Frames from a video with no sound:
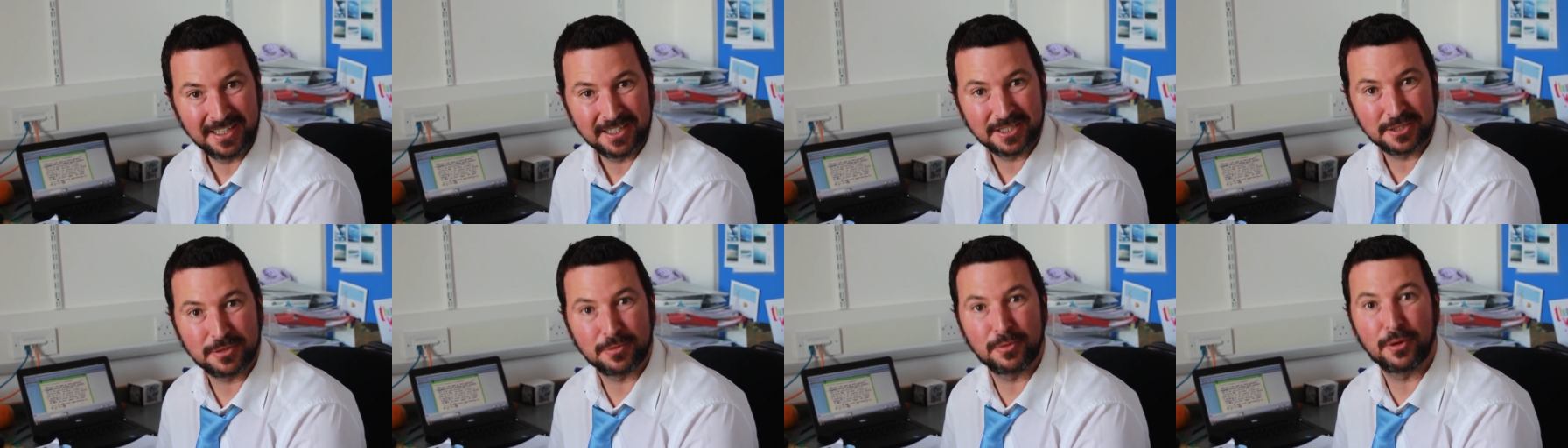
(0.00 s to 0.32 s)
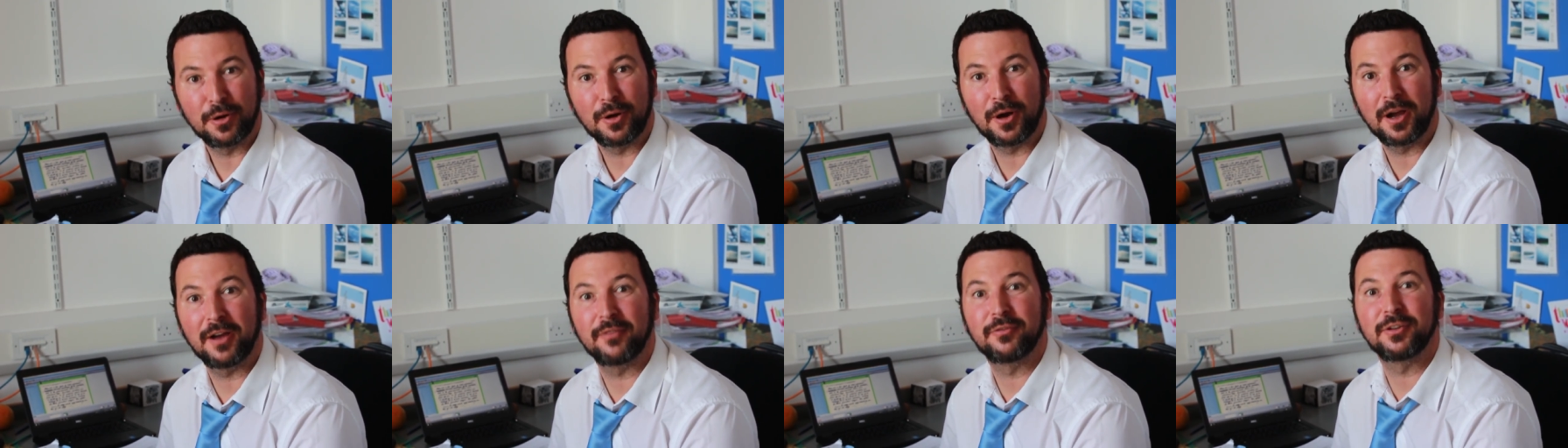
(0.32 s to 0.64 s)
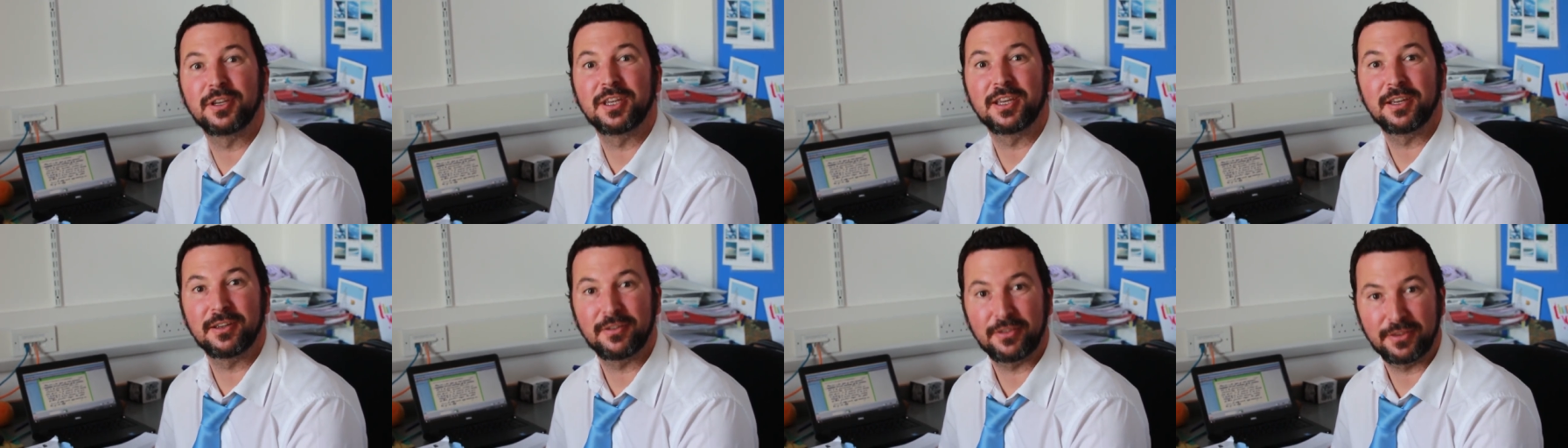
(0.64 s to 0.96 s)
To all other
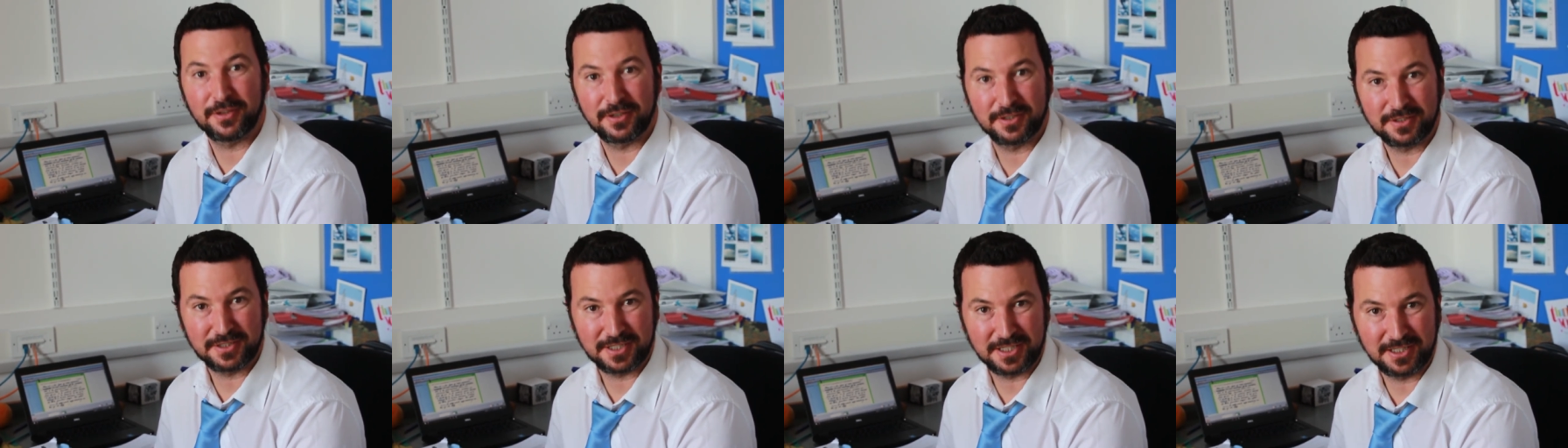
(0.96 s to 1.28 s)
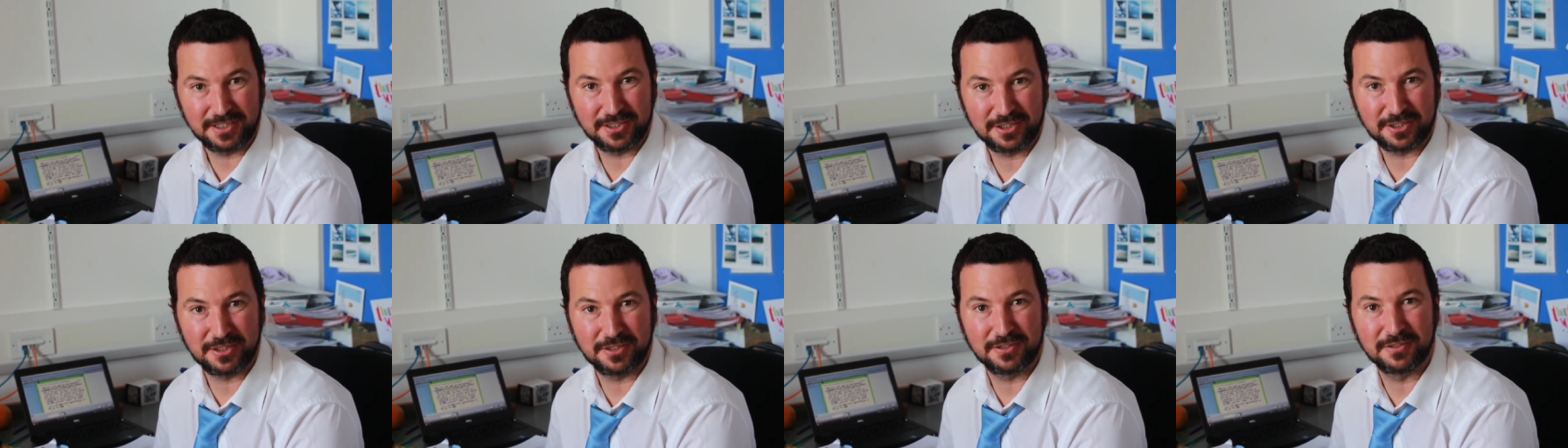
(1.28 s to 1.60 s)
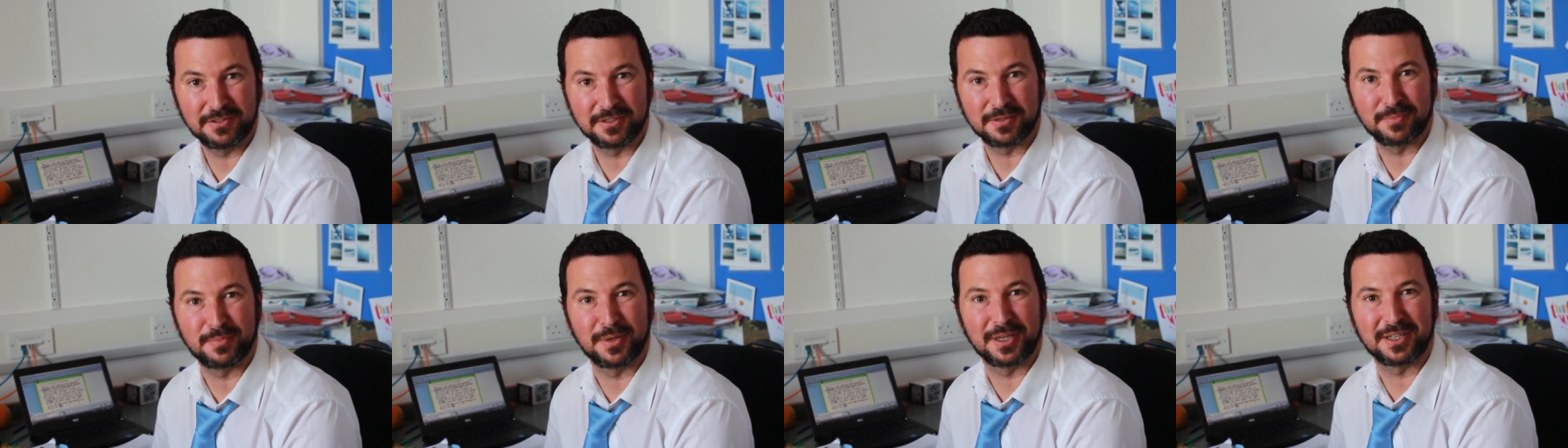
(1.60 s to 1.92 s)
Year 13
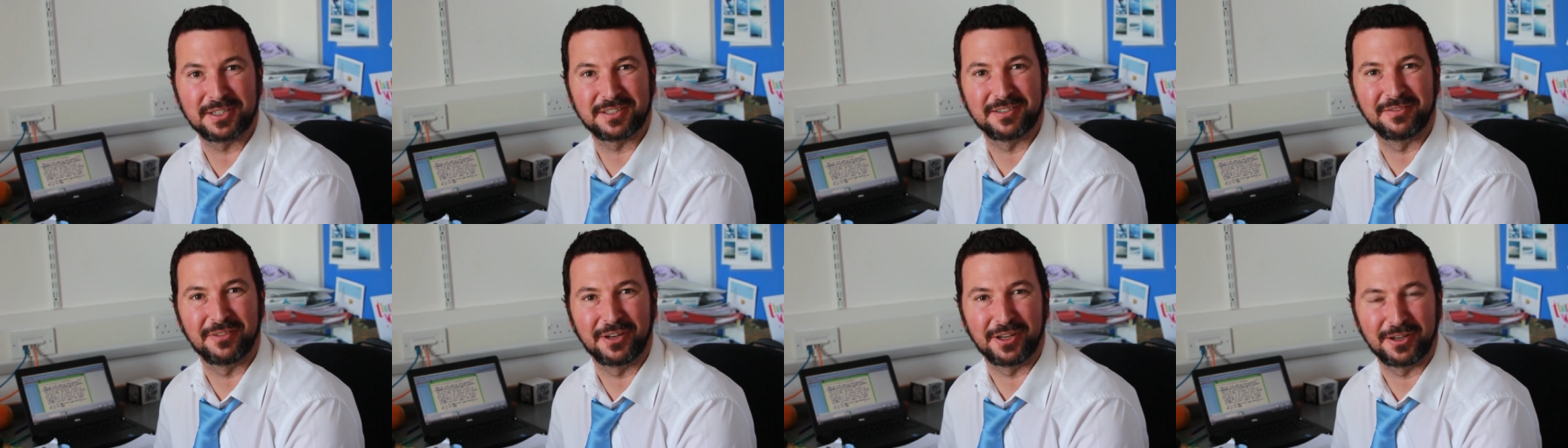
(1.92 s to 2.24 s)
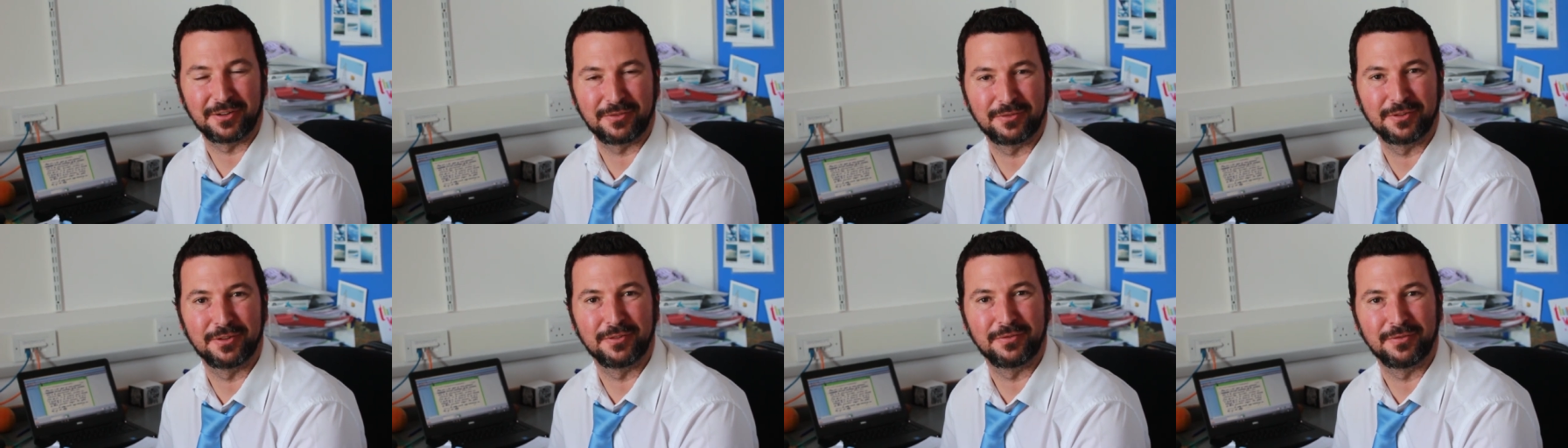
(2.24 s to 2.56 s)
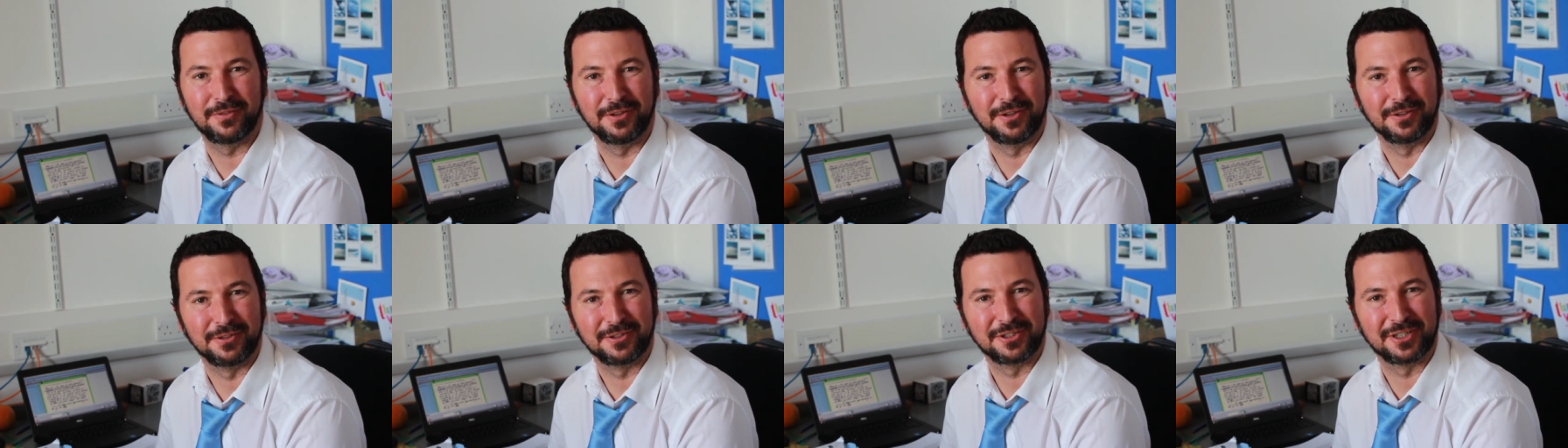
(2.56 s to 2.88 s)
students, best of luck for the
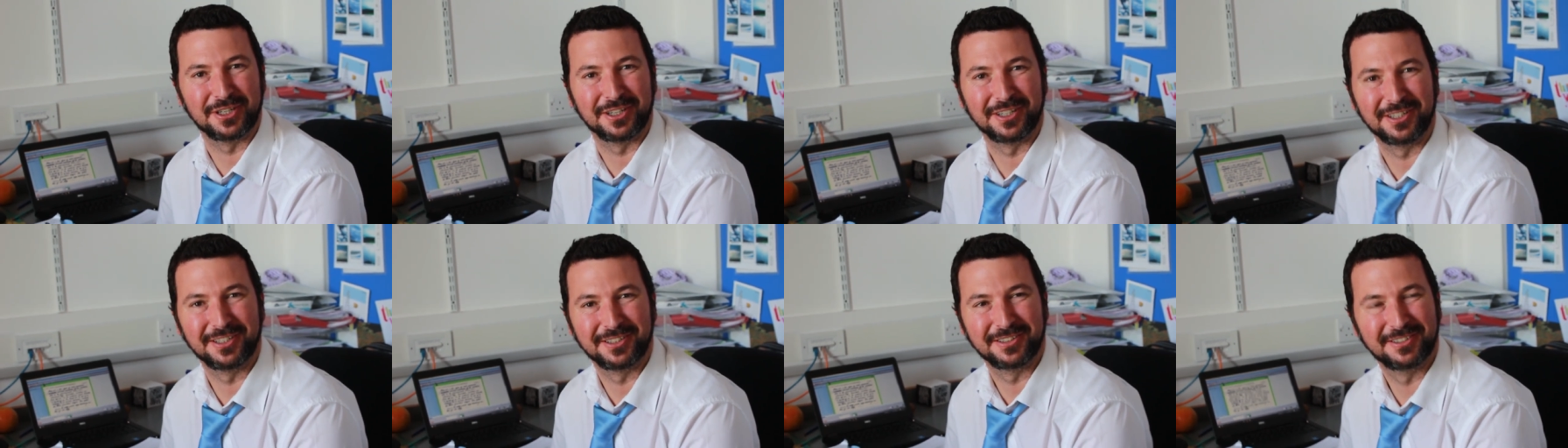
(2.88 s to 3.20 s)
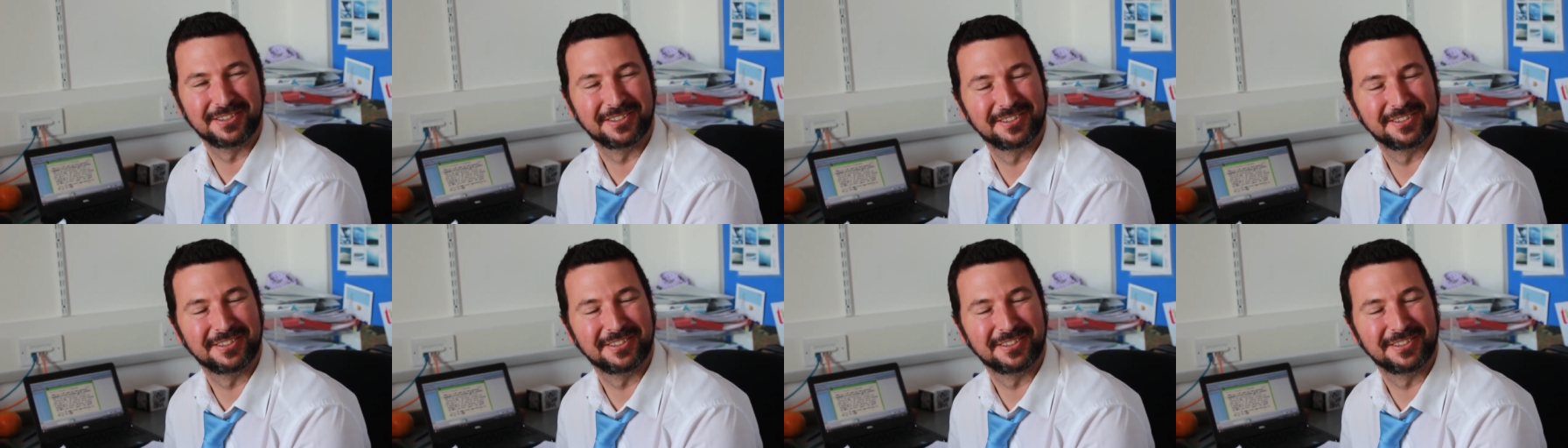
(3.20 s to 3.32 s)
future.